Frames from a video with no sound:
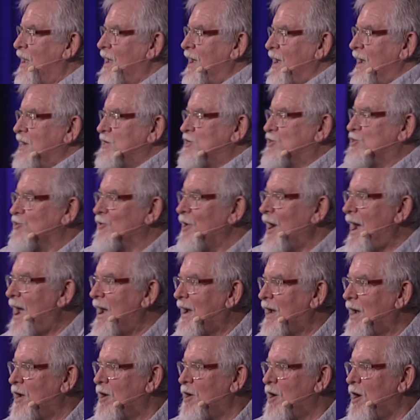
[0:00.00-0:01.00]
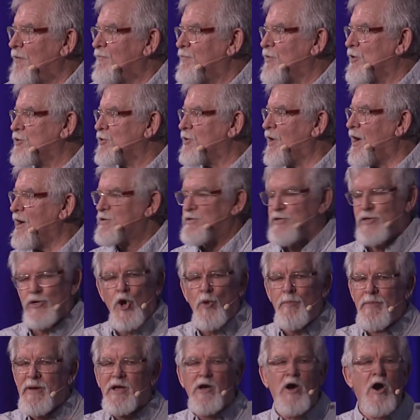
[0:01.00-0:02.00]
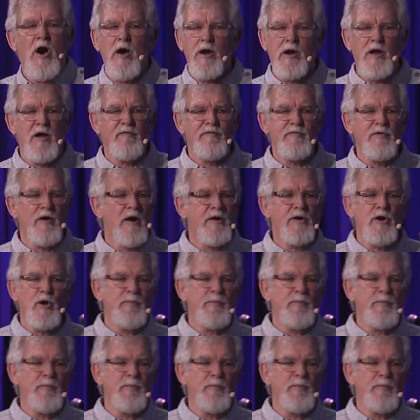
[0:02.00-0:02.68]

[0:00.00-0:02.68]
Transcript: He's dragging off the dross. So don't be caught off guard.